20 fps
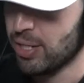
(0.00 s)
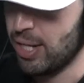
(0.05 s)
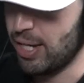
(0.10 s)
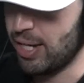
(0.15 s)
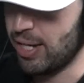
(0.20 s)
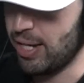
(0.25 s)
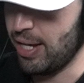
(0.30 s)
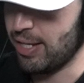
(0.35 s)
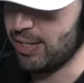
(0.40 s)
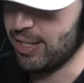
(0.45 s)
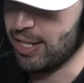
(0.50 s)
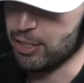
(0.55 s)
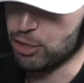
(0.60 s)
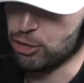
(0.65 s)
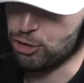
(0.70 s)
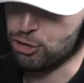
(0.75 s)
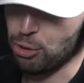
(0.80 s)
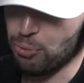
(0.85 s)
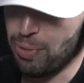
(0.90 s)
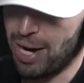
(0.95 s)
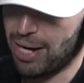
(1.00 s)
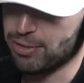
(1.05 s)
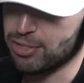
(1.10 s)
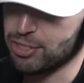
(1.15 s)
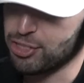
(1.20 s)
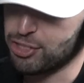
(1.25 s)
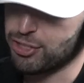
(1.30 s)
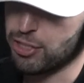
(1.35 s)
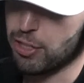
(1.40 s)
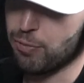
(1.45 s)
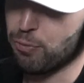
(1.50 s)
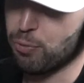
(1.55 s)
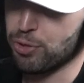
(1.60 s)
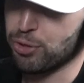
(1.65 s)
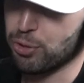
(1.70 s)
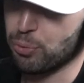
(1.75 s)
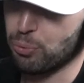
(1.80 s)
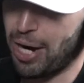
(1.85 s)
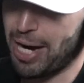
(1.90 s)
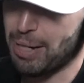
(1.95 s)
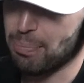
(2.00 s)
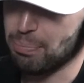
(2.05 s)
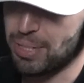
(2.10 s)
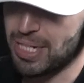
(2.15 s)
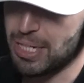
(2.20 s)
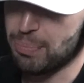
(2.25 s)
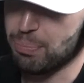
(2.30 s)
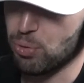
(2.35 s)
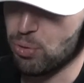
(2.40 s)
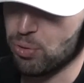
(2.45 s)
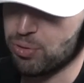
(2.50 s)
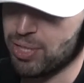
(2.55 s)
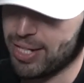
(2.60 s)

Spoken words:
And then you surround yourself with the right people